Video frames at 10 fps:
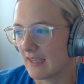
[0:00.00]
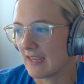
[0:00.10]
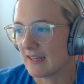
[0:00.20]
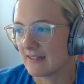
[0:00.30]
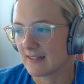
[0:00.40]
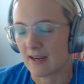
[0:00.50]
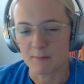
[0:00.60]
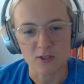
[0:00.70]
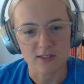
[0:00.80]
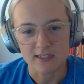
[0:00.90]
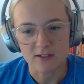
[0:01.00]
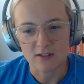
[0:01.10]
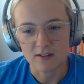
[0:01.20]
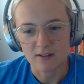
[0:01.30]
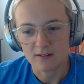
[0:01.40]
And I'm your
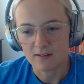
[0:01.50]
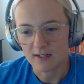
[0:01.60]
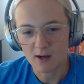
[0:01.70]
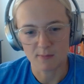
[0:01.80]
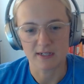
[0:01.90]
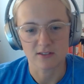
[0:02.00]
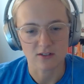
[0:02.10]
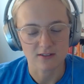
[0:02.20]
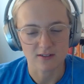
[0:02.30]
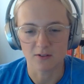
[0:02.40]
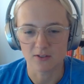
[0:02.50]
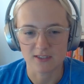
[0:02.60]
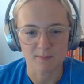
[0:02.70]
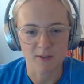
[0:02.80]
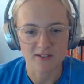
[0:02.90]
senior account manager. So
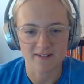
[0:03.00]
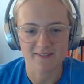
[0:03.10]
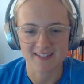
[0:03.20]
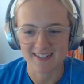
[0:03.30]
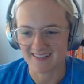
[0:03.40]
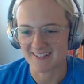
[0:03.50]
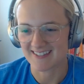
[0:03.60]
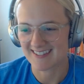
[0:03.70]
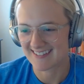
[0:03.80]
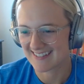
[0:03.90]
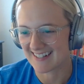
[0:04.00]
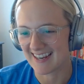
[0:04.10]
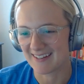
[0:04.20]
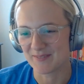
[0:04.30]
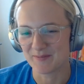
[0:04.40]
just a bunch of seniors
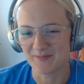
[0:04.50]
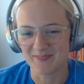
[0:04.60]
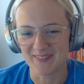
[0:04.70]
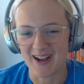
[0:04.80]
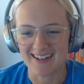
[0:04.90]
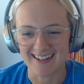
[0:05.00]
today, not